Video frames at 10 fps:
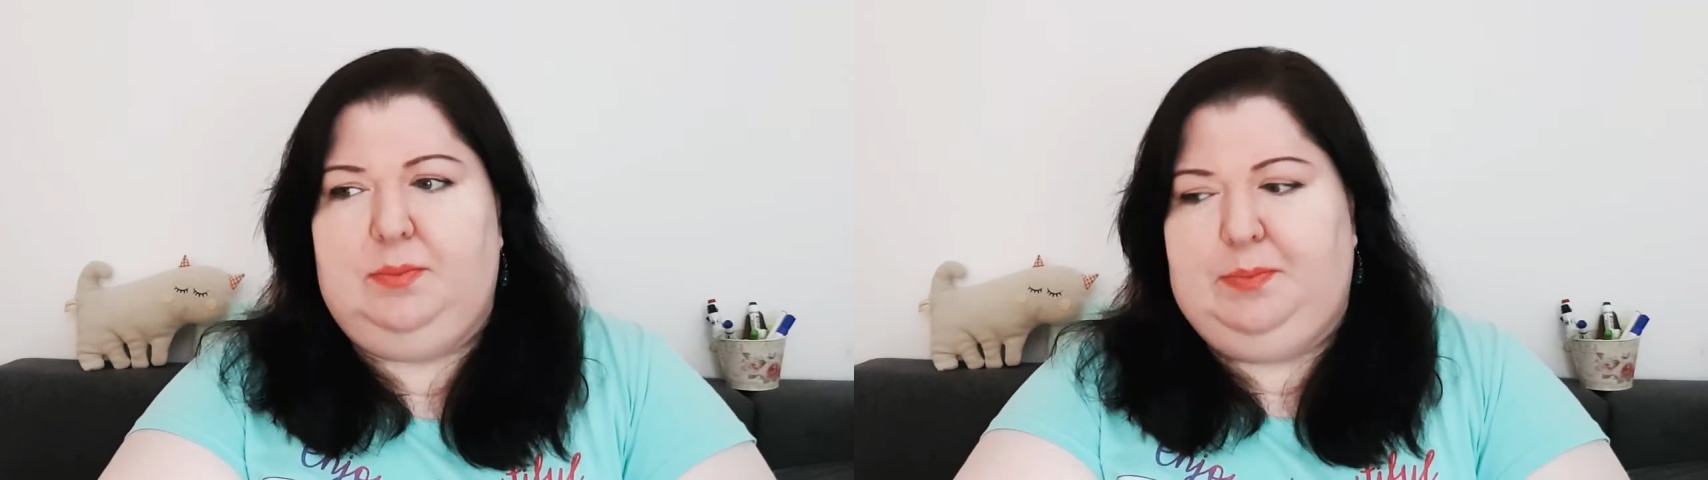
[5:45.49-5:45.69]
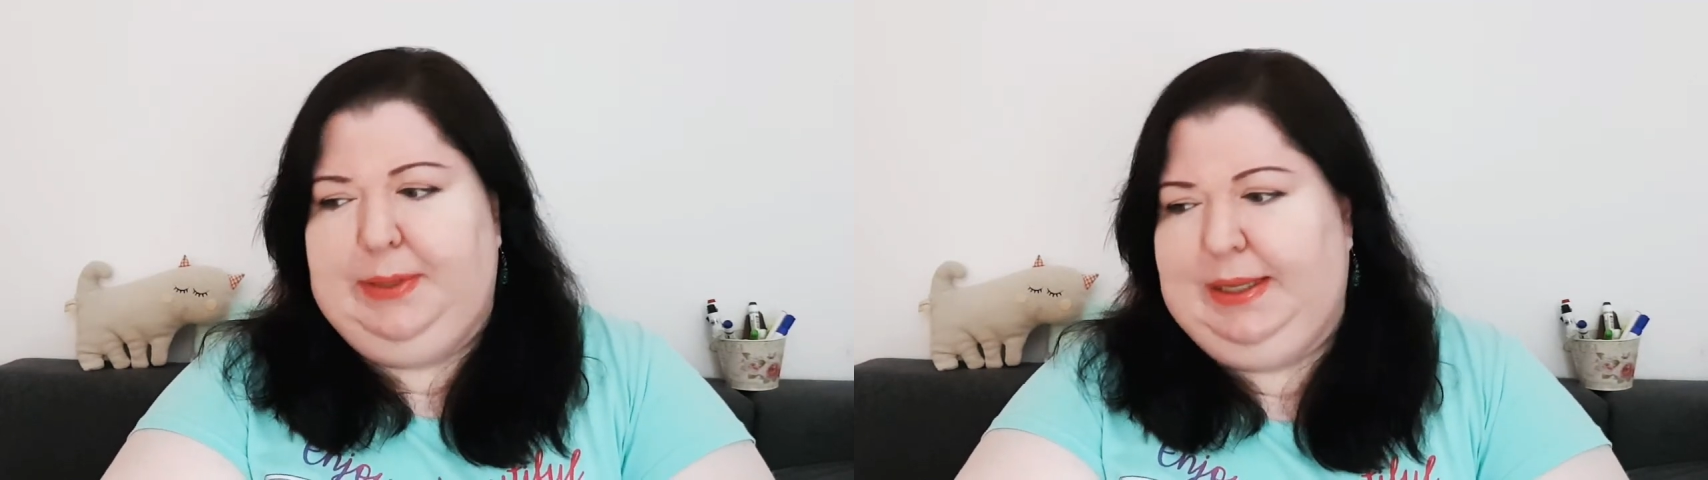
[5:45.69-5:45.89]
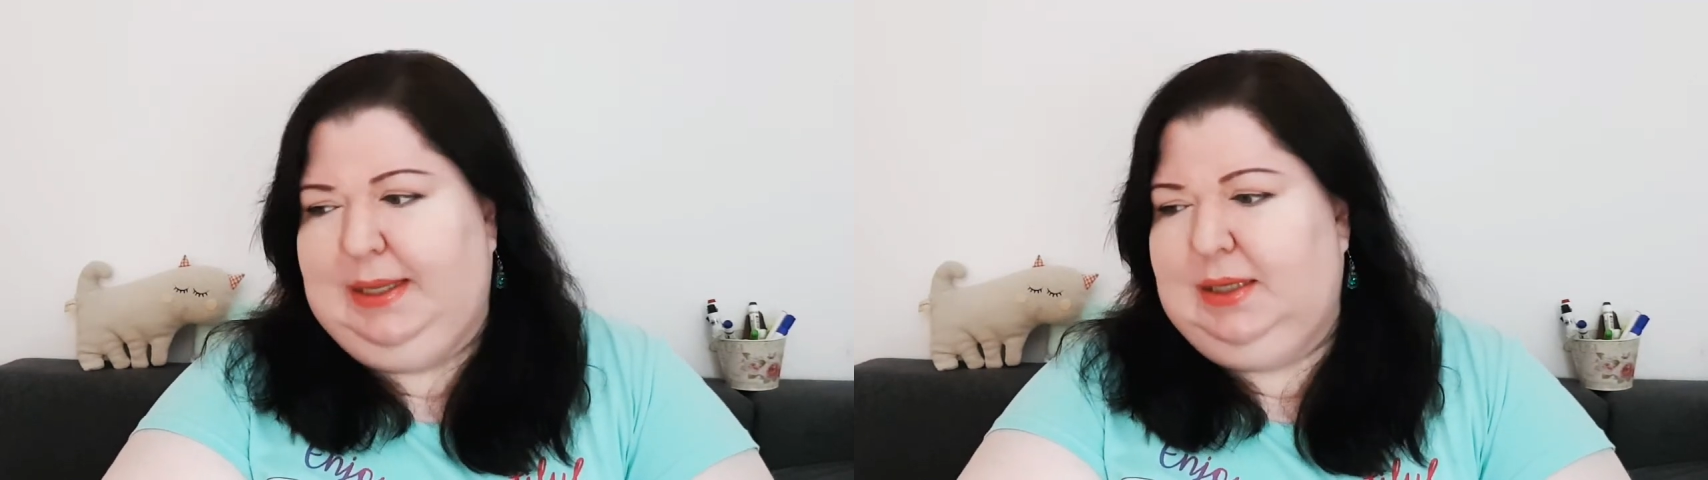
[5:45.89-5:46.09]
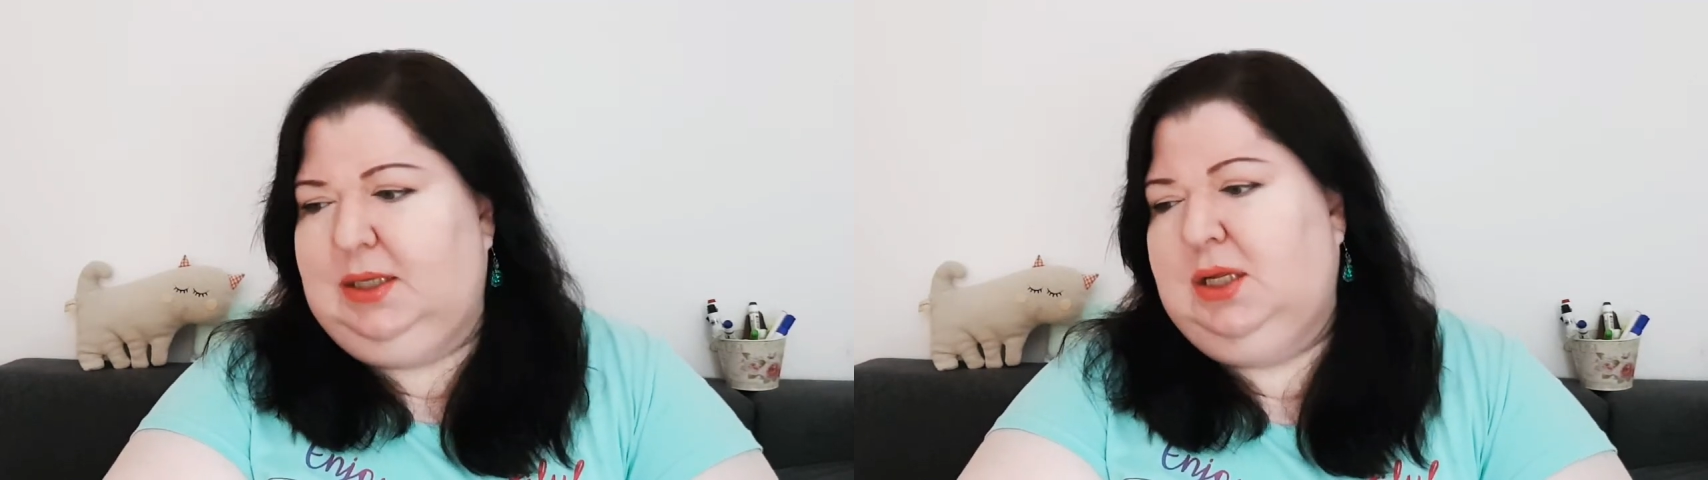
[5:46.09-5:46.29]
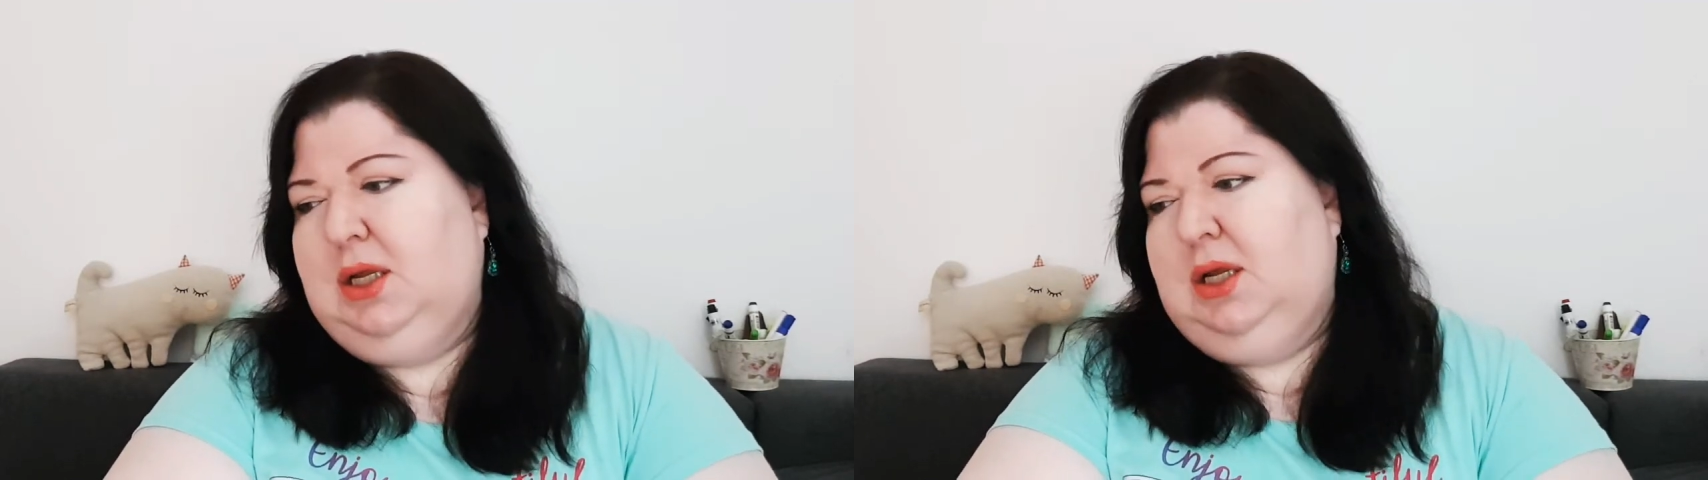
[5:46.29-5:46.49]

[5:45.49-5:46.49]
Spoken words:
being